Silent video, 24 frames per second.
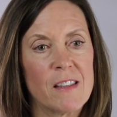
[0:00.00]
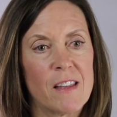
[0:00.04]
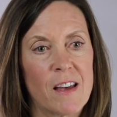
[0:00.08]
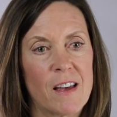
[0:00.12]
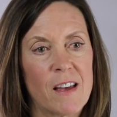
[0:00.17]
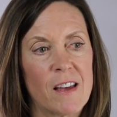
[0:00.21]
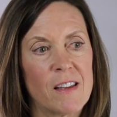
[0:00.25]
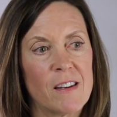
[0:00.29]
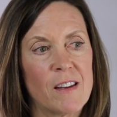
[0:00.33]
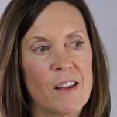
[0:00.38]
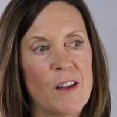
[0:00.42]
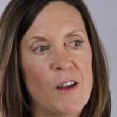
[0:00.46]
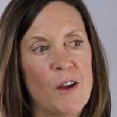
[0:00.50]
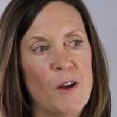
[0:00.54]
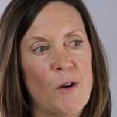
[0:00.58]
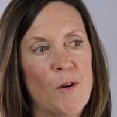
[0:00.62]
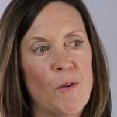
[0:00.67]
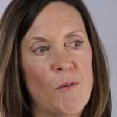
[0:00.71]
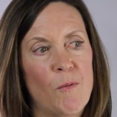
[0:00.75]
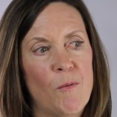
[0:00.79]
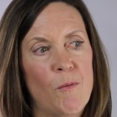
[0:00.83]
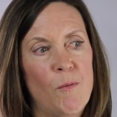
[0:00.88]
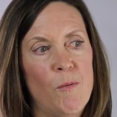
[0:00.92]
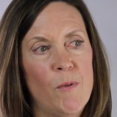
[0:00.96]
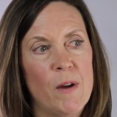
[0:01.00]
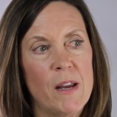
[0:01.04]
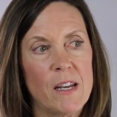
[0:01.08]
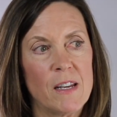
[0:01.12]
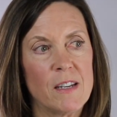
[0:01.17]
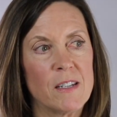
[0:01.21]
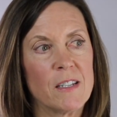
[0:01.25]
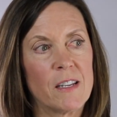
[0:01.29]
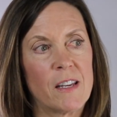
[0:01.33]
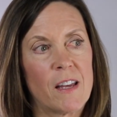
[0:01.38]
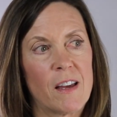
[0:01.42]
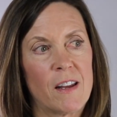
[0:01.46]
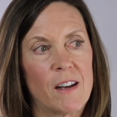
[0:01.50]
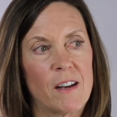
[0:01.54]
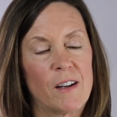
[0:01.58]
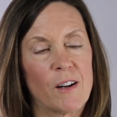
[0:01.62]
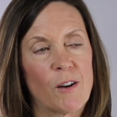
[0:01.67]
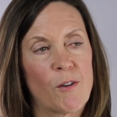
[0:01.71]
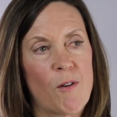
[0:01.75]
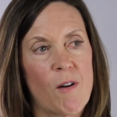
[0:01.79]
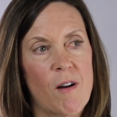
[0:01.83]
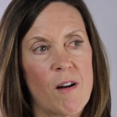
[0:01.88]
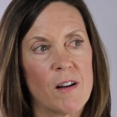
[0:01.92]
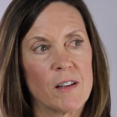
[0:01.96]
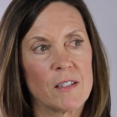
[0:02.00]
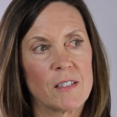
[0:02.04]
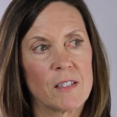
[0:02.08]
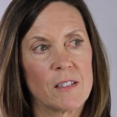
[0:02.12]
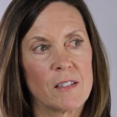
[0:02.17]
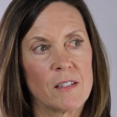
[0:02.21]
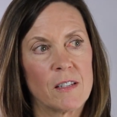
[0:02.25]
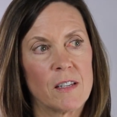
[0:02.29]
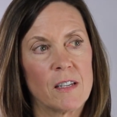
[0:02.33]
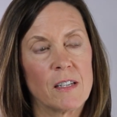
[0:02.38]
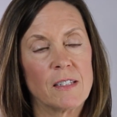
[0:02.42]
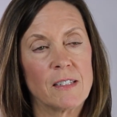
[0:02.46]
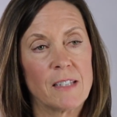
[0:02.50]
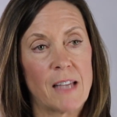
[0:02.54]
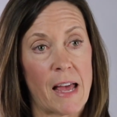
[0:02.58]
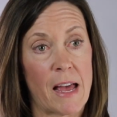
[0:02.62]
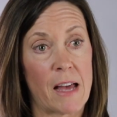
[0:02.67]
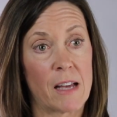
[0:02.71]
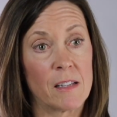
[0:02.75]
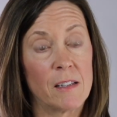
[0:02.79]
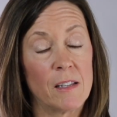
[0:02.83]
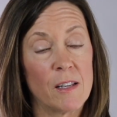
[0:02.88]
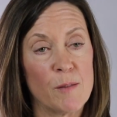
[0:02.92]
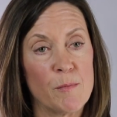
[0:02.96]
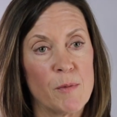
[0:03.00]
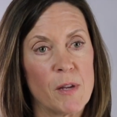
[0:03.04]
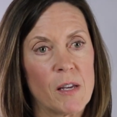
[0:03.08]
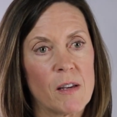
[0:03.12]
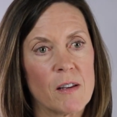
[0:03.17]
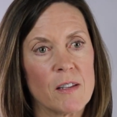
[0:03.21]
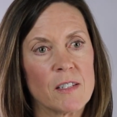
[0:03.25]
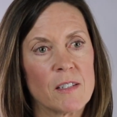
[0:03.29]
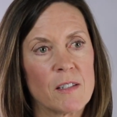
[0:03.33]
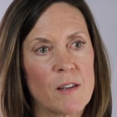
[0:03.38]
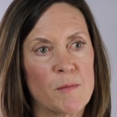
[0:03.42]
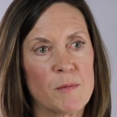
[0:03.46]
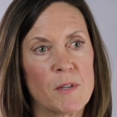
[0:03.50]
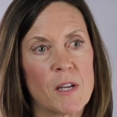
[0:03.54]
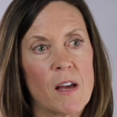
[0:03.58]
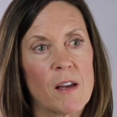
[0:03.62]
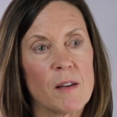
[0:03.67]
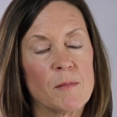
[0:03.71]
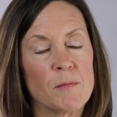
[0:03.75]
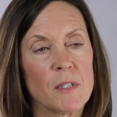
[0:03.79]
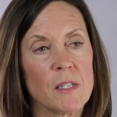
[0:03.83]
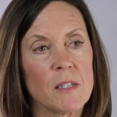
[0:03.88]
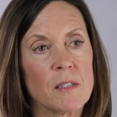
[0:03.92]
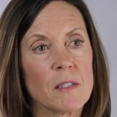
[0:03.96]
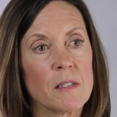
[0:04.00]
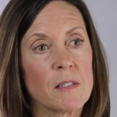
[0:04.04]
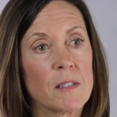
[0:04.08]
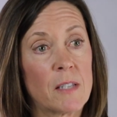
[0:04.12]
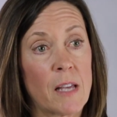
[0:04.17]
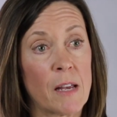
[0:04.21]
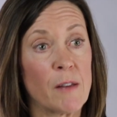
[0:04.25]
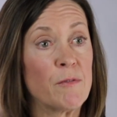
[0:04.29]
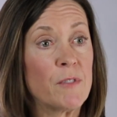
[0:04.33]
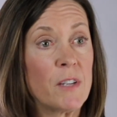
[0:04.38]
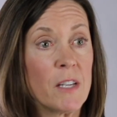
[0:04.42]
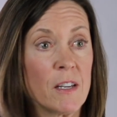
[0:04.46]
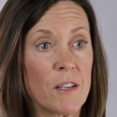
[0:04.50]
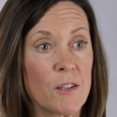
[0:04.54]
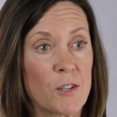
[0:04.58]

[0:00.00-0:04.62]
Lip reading: that we need to get it across exactly because sometimes it's a safety